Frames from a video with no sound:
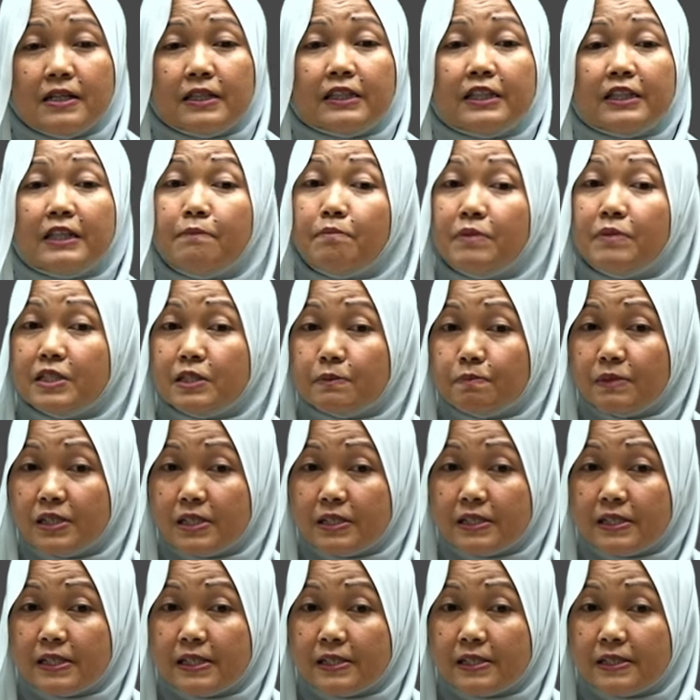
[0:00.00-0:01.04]
timber
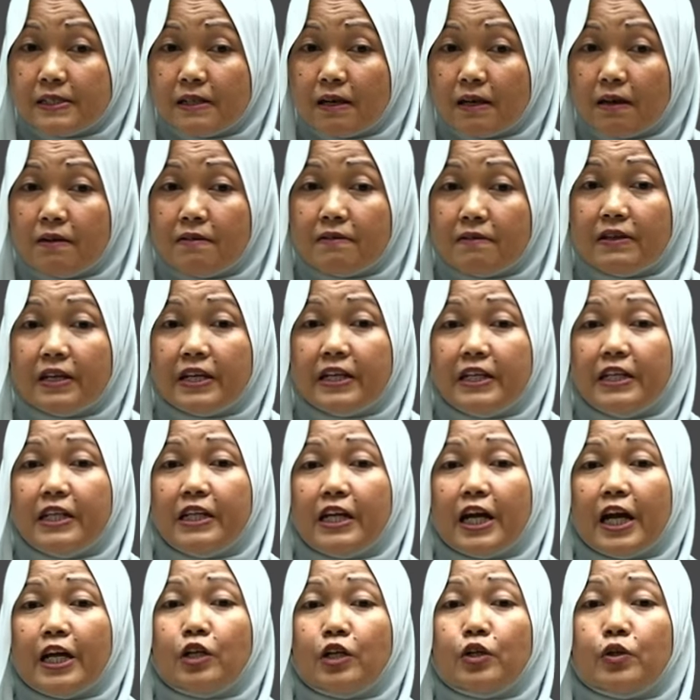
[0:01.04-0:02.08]
species, grading
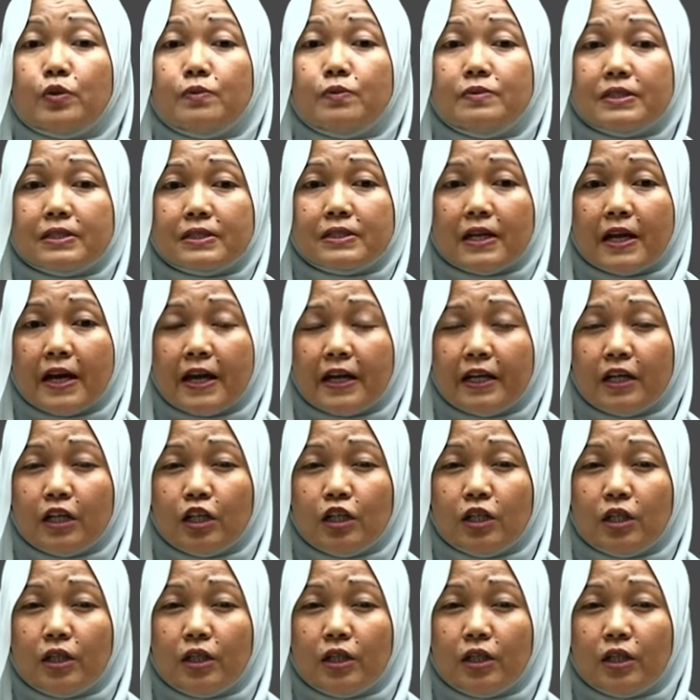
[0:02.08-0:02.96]
and group strength,